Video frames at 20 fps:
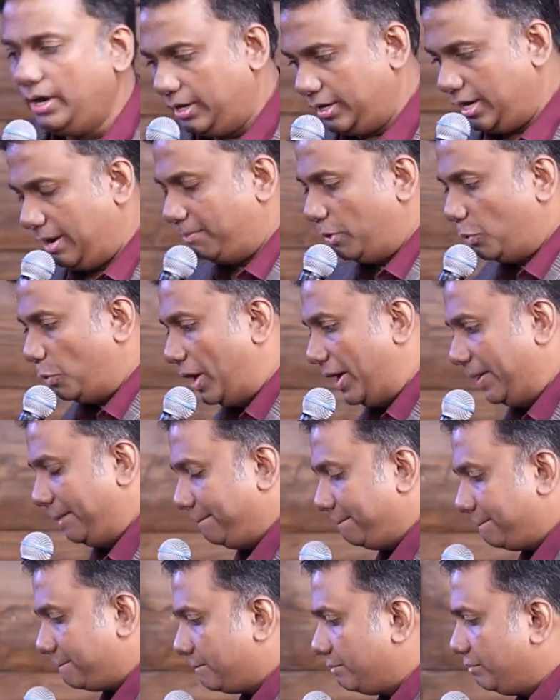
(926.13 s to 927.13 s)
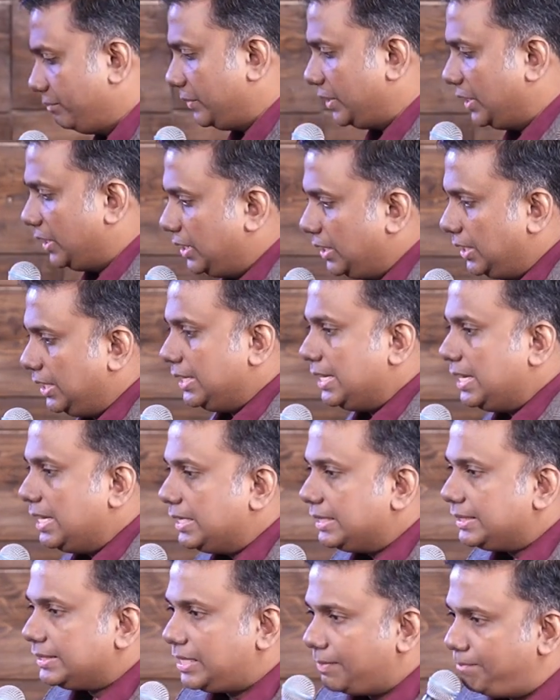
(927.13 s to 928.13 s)
Number 1,
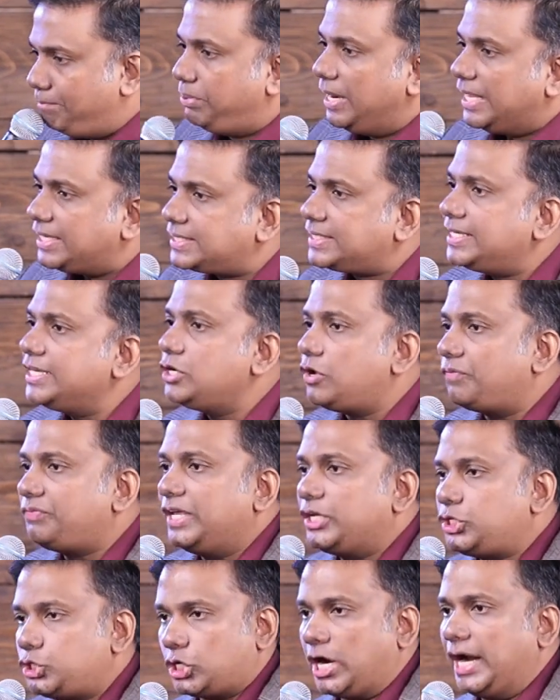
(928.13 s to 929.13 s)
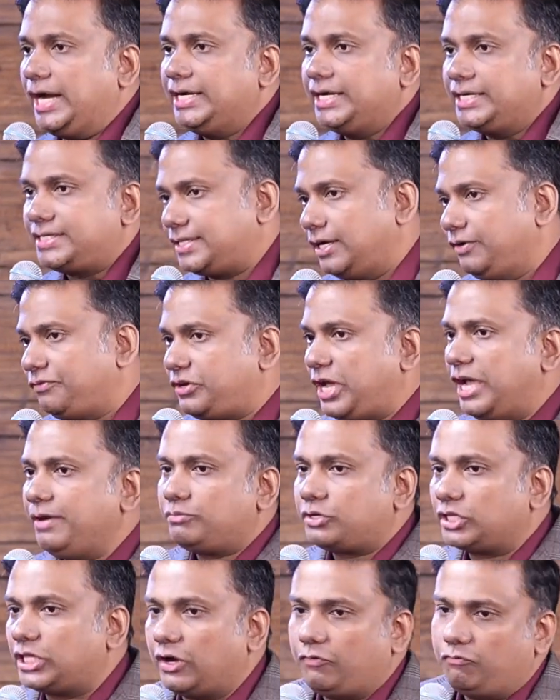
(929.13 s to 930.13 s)
the blessing of the child itself
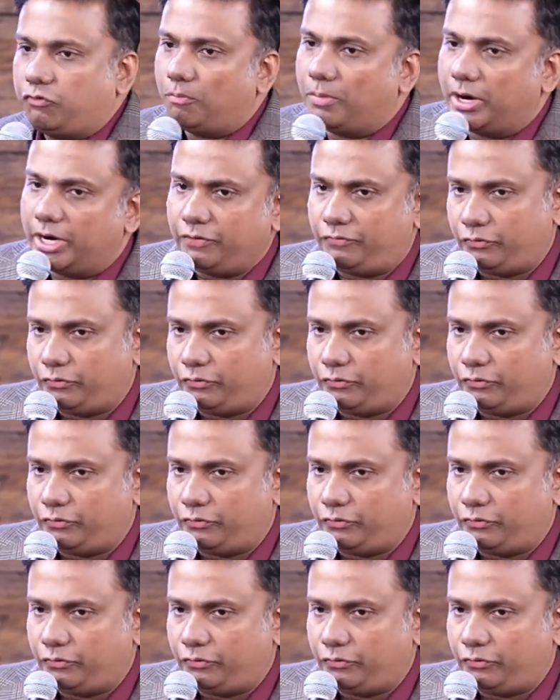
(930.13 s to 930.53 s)
came to that woman.